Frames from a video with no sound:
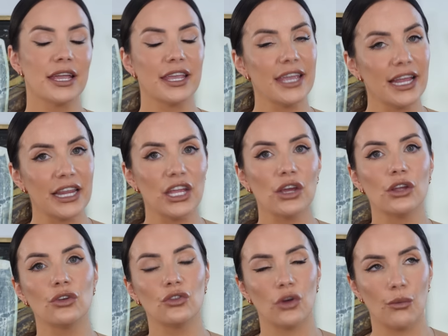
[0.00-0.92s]

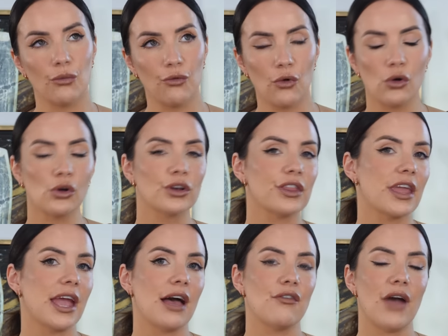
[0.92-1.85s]
Kilian, Tom Ford,
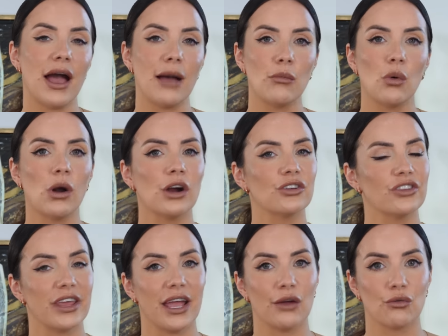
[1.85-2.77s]
they have
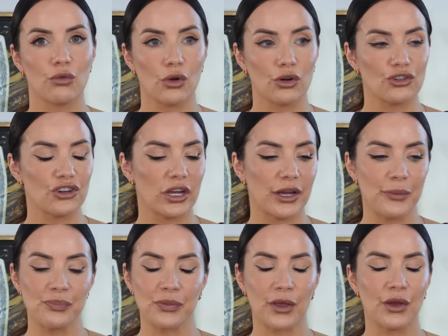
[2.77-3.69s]
Amouage, they have Roger.